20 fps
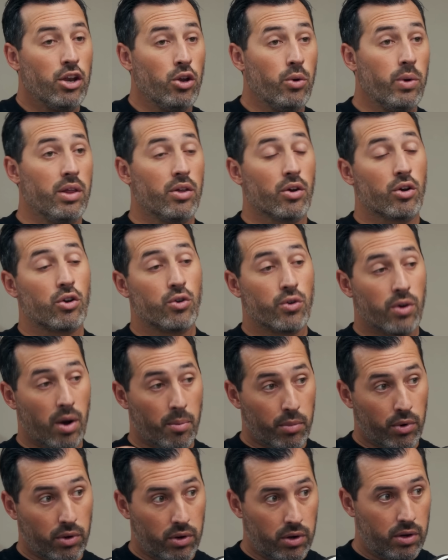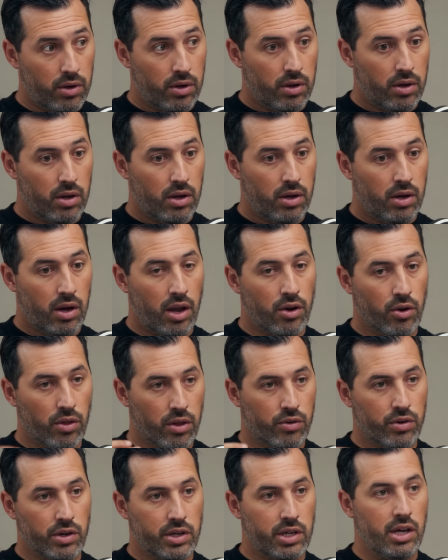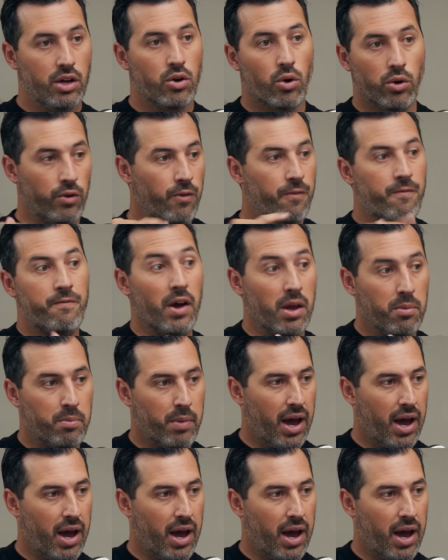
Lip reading: And you either crumble under the critique or you fight